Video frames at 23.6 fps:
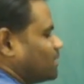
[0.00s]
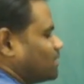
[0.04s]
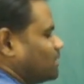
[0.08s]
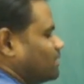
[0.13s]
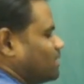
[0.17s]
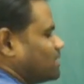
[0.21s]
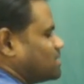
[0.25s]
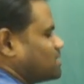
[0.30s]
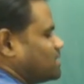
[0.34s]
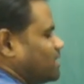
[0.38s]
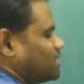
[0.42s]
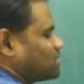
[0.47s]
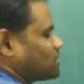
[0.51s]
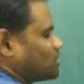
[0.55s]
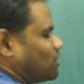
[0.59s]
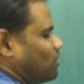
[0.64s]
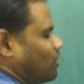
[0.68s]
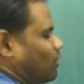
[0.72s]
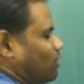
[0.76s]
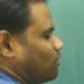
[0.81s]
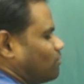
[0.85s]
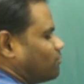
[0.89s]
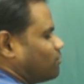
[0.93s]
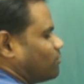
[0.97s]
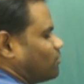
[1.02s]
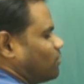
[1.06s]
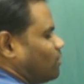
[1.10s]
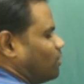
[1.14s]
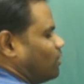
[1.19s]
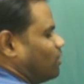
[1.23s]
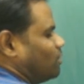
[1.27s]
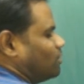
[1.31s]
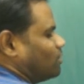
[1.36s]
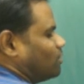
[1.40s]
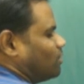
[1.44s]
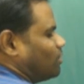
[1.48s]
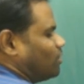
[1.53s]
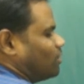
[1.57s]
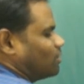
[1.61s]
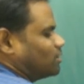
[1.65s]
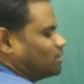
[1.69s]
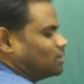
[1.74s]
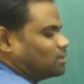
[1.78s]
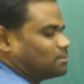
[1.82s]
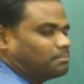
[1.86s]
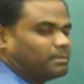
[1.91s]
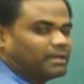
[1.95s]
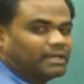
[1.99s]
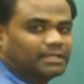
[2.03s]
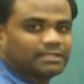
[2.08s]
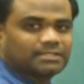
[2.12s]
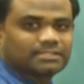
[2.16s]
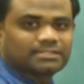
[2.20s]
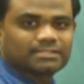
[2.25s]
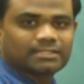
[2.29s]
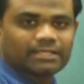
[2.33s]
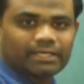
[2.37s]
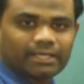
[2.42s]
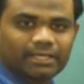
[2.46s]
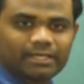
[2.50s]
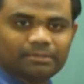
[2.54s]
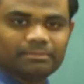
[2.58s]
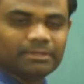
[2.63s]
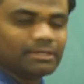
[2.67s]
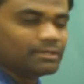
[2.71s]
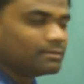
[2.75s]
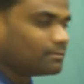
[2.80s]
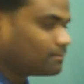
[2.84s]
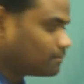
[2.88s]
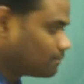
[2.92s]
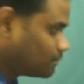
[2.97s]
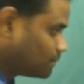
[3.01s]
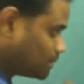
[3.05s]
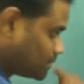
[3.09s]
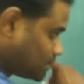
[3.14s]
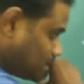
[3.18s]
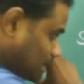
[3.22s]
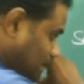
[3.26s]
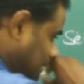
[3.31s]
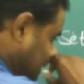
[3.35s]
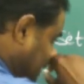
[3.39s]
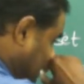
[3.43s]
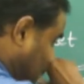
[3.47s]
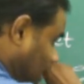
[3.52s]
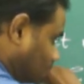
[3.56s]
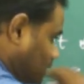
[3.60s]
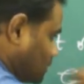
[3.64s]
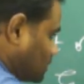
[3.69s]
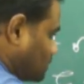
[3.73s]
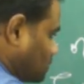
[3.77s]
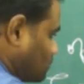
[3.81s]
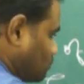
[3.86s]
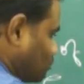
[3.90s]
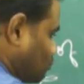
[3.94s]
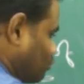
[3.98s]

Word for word: the set of all ordered pairs AB such that